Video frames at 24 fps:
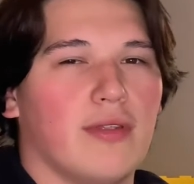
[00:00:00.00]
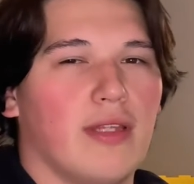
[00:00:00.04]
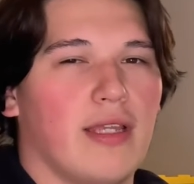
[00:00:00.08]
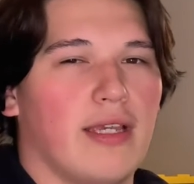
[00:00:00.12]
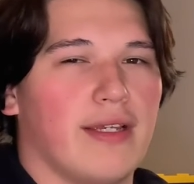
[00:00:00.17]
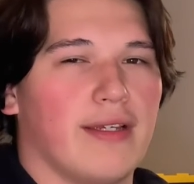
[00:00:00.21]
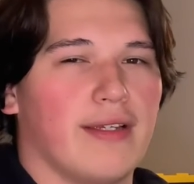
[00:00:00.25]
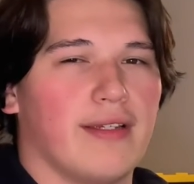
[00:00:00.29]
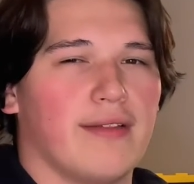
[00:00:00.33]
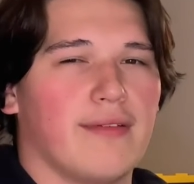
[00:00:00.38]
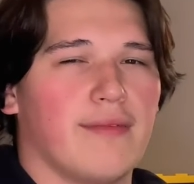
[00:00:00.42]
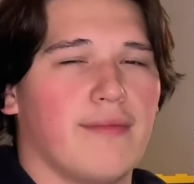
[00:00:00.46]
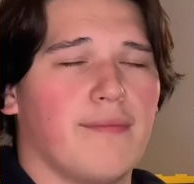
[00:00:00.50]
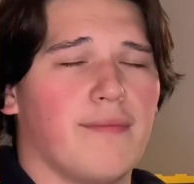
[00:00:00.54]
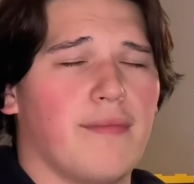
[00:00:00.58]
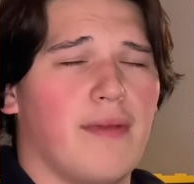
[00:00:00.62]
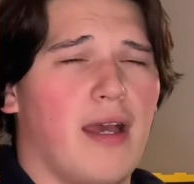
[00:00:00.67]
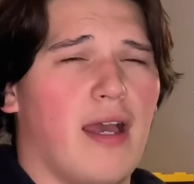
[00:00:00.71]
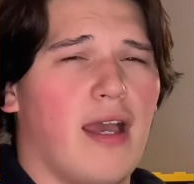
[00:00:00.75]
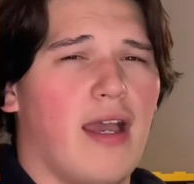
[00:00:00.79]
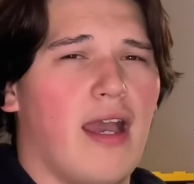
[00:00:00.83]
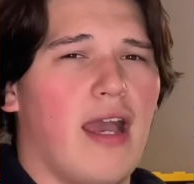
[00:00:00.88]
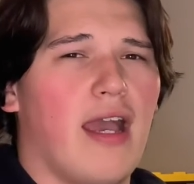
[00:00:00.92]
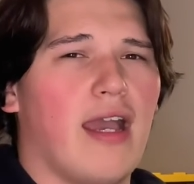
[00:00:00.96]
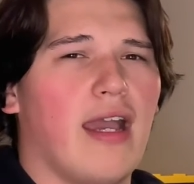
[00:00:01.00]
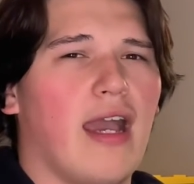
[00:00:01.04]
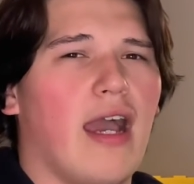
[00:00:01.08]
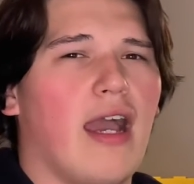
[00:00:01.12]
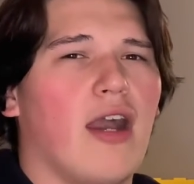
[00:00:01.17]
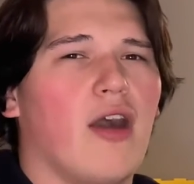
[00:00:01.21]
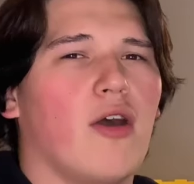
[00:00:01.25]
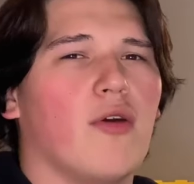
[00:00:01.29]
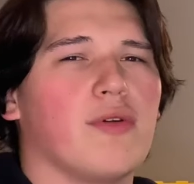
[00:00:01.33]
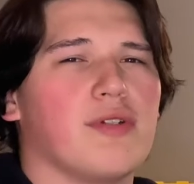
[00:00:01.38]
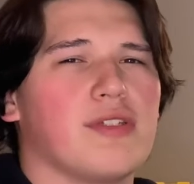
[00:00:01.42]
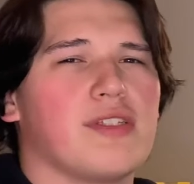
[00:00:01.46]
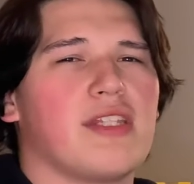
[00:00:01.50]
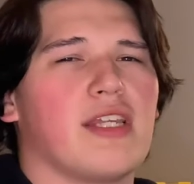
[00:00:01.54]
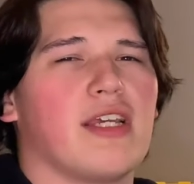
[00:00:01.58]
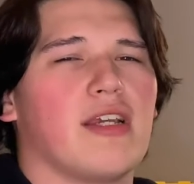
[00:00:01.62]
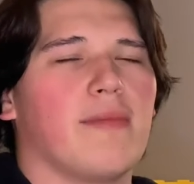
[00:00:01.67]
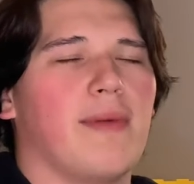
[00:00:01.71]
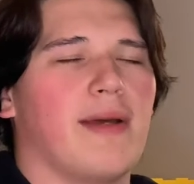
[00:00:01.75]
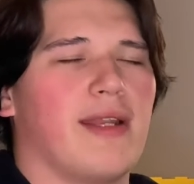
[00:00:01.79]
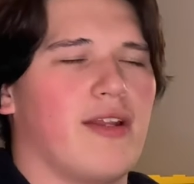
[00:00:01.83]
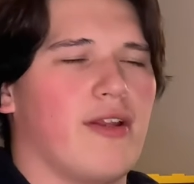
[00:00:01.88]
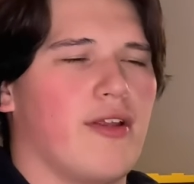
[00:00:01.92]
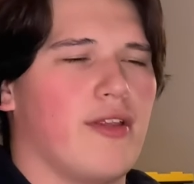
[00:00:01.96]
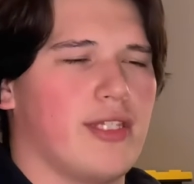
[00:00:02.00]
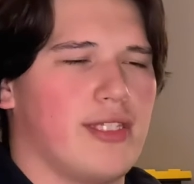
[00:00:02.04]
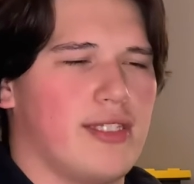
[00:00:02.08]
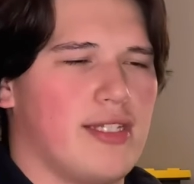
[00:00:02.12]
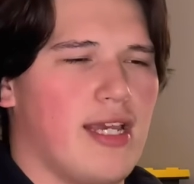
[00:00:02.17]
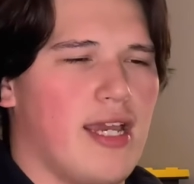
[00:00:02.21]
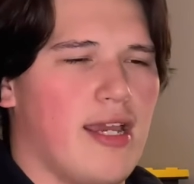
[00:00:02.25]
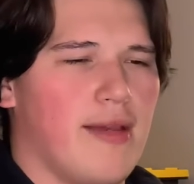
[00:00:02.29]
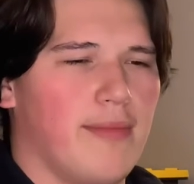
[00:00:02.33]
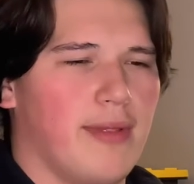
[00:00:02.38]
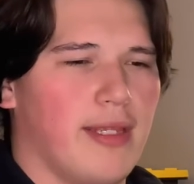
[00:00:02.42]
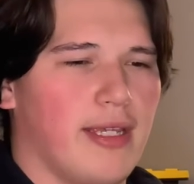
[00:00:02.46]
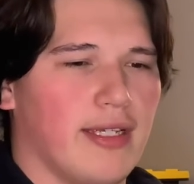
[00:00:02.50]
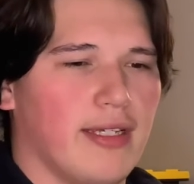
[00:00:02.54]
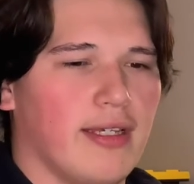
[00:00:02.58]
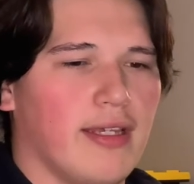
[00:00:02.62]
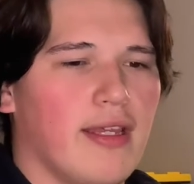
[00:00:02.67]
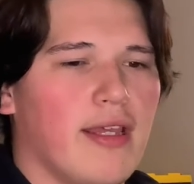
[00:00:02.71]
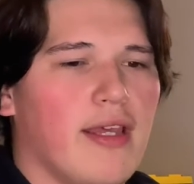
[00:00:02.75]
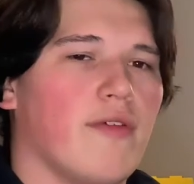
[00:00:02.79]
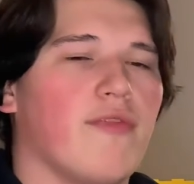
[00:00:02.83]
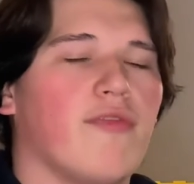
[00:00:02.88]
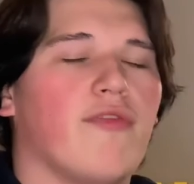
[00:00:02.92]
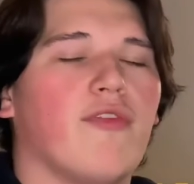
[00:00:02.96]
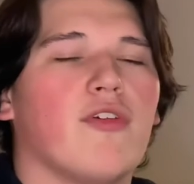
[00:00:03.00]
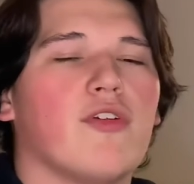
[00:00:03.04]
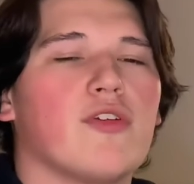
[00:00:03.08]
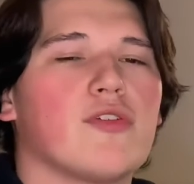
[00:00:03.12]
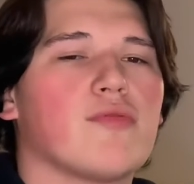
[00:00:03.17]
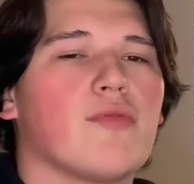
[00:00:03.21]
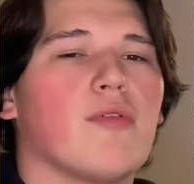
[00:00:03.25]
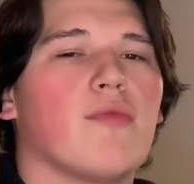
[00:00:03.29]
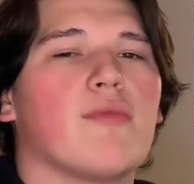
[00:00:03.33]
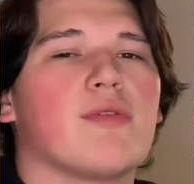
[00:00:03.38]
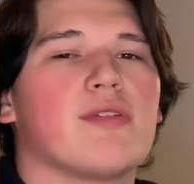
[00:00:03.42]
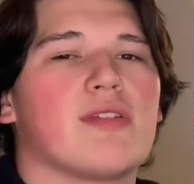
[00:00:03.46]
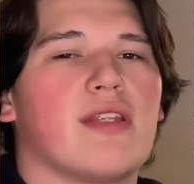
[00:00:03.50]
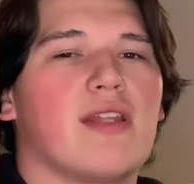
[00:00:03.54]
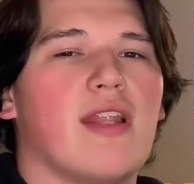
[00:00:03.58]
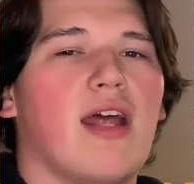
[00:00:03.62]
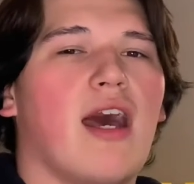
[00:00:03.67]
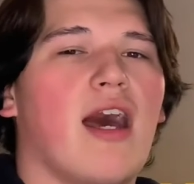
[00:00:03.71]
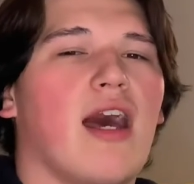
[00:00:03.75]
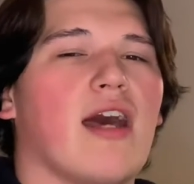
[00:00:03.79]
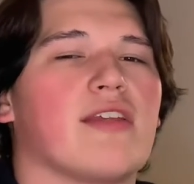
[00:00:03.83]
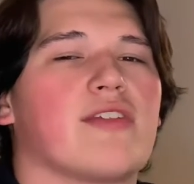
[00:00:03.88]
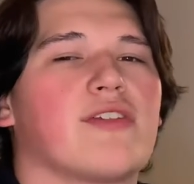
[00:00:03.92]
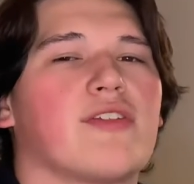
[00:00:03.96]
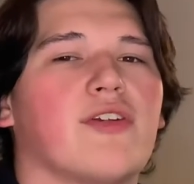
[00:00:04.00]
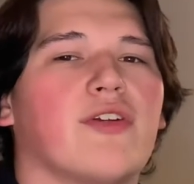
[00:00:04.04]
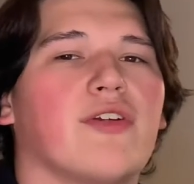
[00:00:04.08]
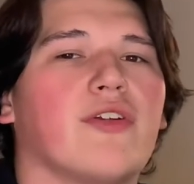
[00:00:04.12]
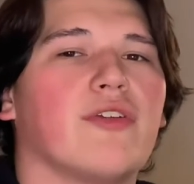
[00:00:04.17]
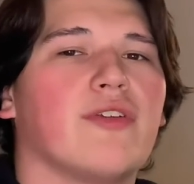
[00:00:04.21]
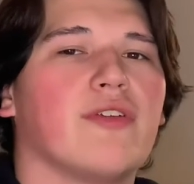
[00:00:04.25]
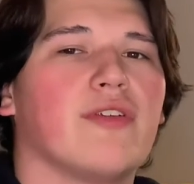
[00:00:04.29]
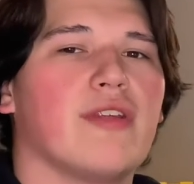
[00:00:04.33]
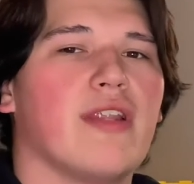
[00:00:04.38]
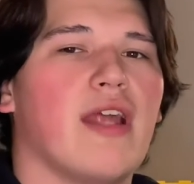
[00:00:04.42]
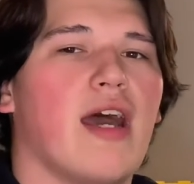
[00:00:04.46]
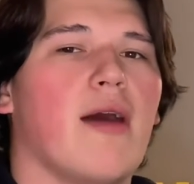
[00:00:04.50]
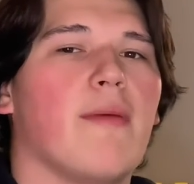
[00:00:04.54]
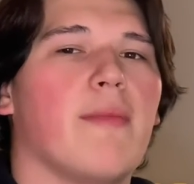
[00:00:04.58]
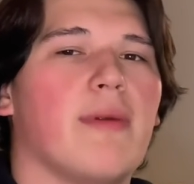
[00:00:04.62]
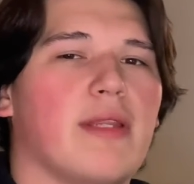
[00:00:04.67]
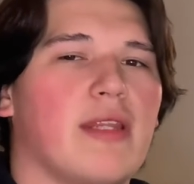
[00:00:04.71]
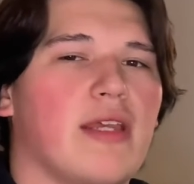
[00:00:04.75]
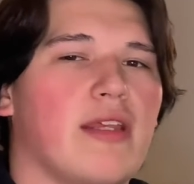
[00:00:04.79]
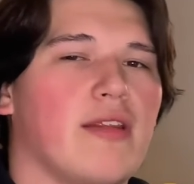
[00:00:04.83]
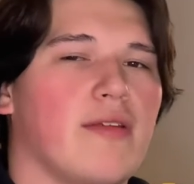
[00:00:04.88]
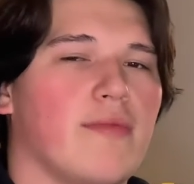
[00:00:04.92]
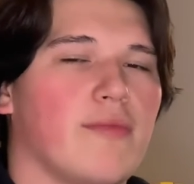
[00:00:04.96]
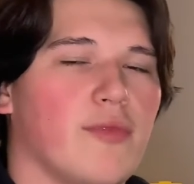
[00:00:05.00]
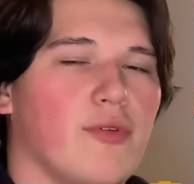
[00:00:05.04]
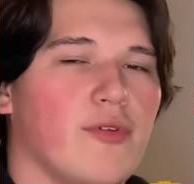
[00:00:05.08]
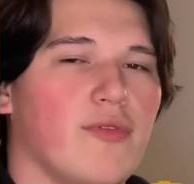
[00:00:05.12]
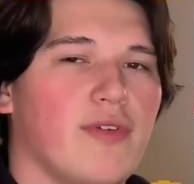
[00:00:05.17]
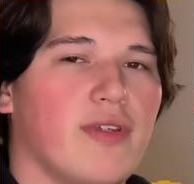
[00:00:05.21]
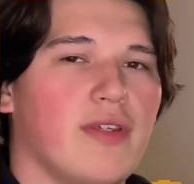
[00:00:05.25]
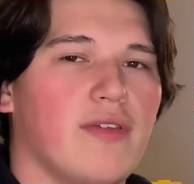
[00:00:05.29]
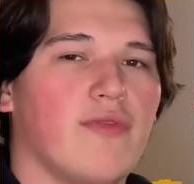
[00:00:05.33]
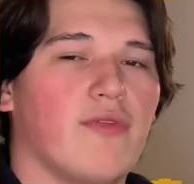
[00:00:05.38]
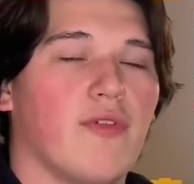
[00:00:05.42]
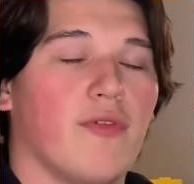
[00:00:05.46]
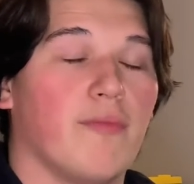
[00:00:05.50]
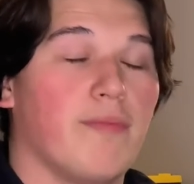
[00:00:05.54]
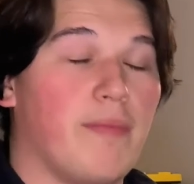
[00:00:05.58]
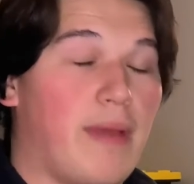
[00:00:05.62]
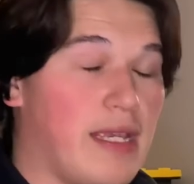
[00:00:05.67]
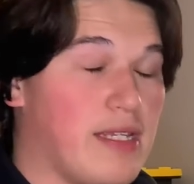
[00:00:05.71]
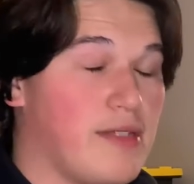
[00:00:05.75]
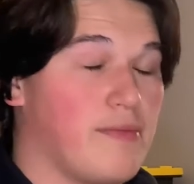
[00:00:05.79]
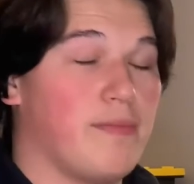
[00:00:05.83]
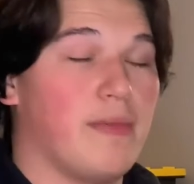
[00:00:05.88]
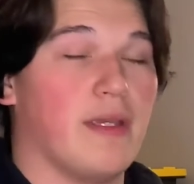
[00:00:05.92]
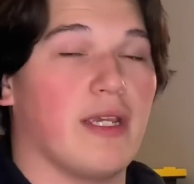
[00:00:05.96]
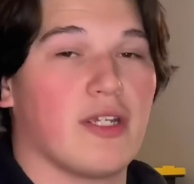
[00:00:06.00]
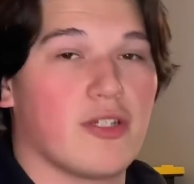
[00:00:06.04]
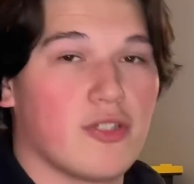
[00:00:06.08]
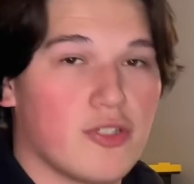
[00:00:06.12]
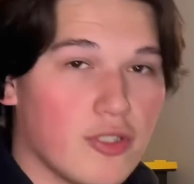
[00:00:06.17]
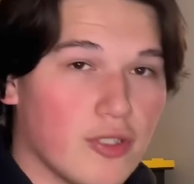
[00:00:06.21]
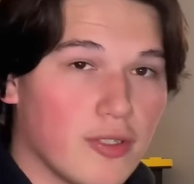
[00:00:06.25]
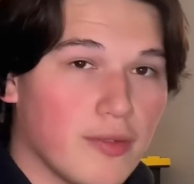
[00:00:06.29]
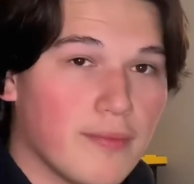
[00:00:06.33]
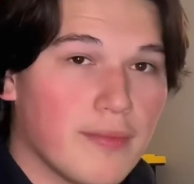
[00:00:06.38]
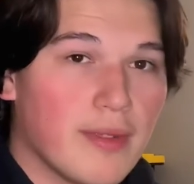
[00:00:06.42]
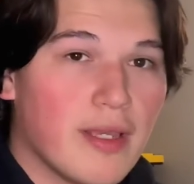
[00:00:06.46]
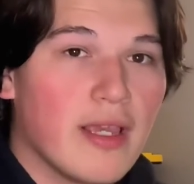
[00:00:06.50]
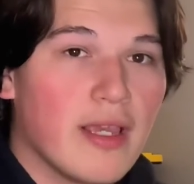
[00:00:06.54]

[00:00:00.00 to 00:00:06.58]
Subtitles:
Like, I always think about it all the time. Like, the first one was an Oscar nominated movie for Best Picture,